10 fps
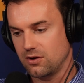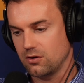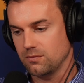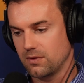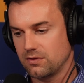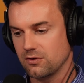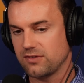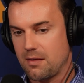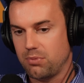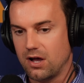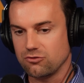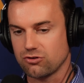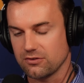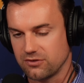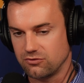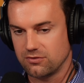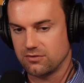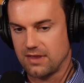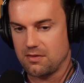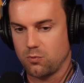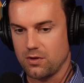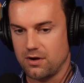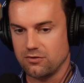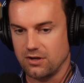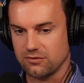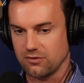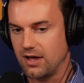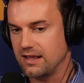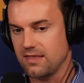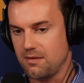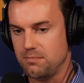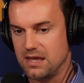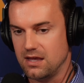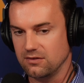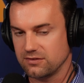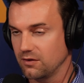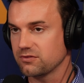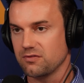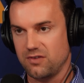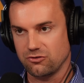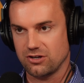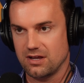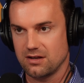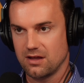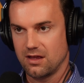There's that blind trust that where they're just letting them be self-sufficient,